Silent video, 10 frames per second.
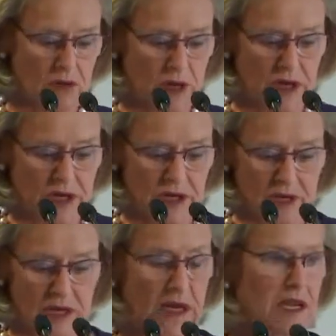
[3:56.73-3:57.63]

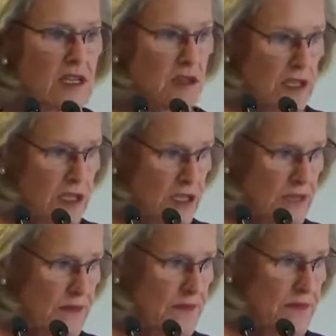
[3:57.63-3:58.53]
working in
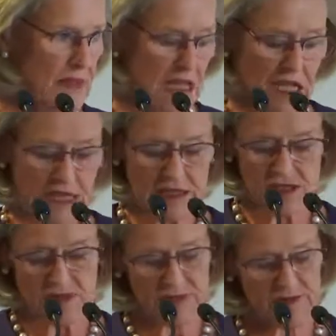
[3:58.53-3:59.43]
isolation.
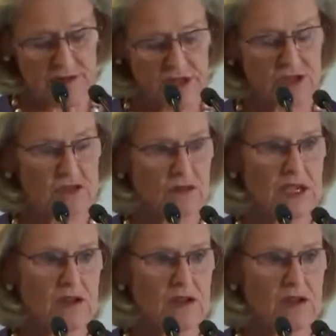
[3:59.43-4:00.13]
The Schwab Foundation